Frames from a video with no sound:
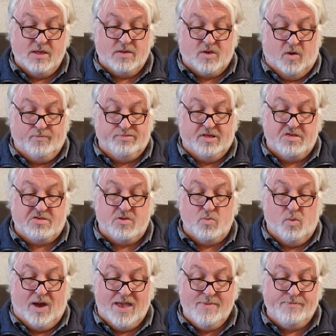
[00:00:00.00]
Goblets and
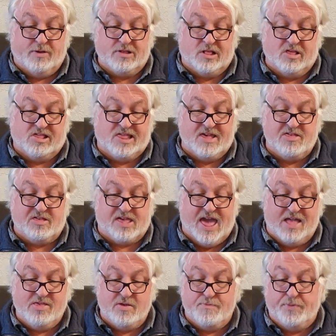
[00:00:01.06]
wine bottles lay
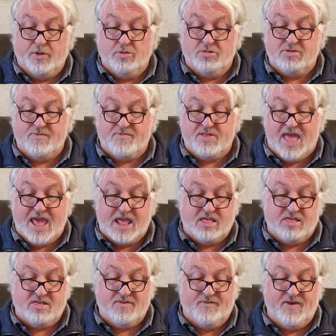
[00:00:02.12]
scattered. Bowls of
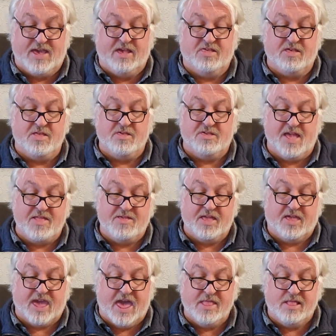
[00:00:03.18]
dates, figs, and scented
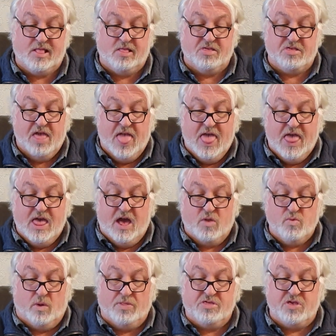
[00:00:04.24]
candles had
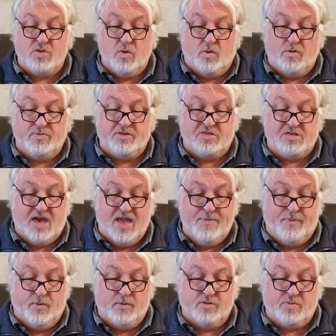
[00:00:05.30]
once adorned the
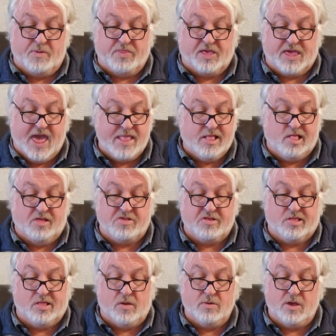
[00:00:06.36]
sideboards, but the candles
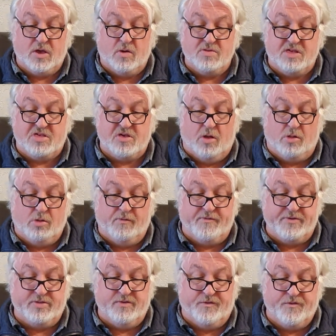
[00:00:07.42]
had long ago dissolved
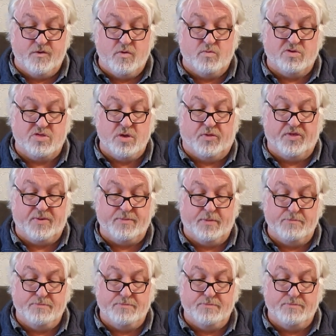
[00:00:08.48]
and the fruit was nothing but